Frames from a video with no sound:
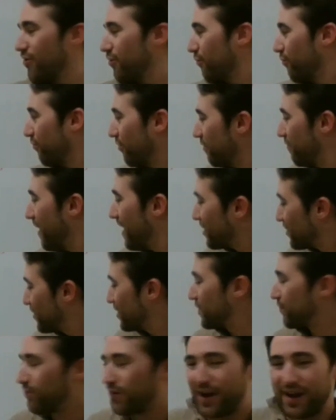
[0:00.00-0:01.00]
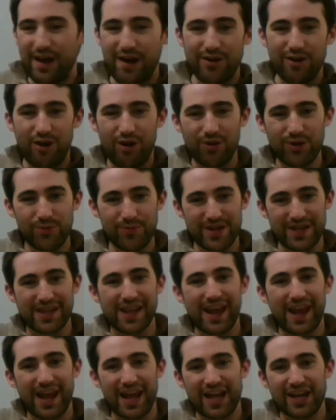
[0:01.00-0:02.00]
we basically spread out all that we
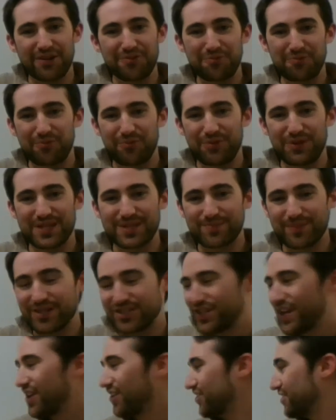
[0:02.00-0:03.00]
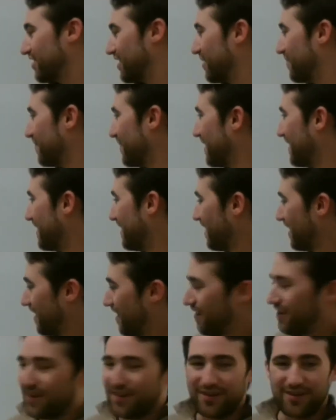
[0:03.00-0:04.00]
can for this much energy.
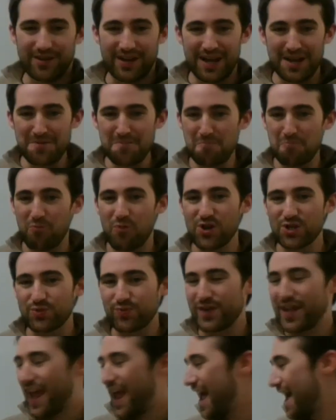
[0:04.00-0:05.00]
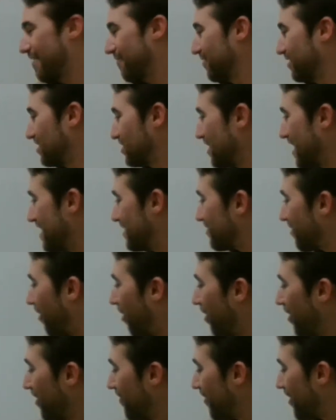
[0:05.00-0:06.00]
Okay? Once we have changed
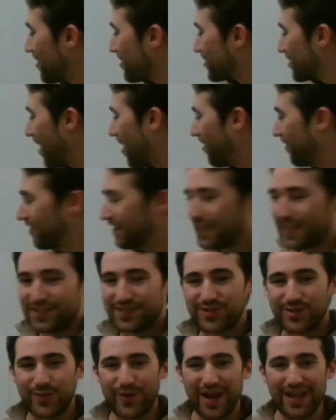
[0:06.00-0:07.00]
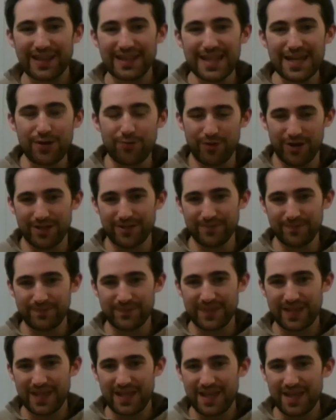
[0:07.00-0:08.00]
all of our solid into a liquid,
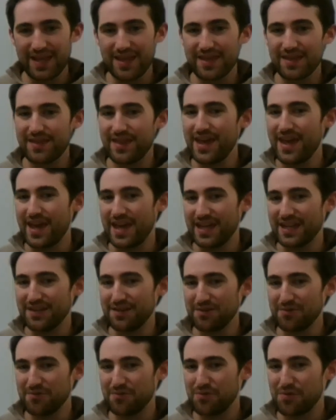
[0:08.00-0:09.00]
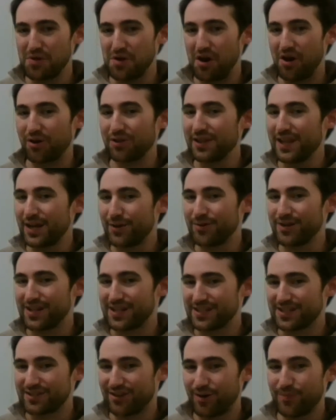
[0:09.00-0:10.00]
then our liquid
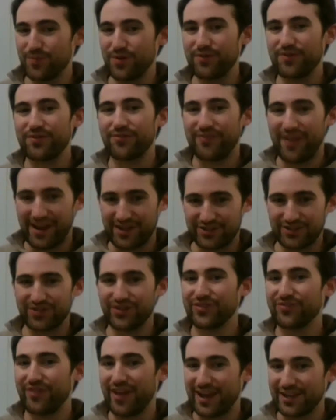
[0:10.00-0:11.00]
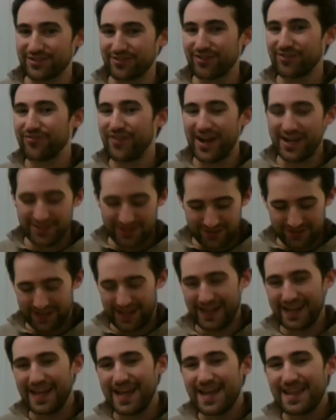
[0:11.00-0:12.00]
can start moving faster and faster and faster
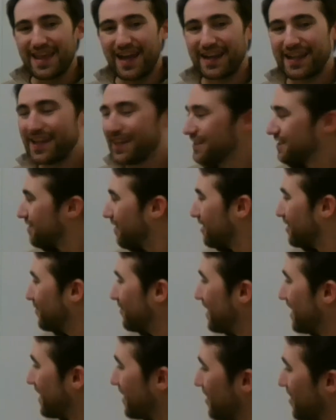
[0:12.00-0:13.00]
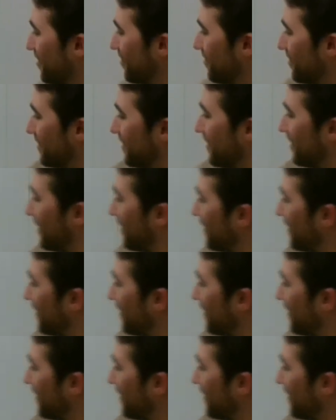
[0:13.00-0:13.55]
again. That heat starts being used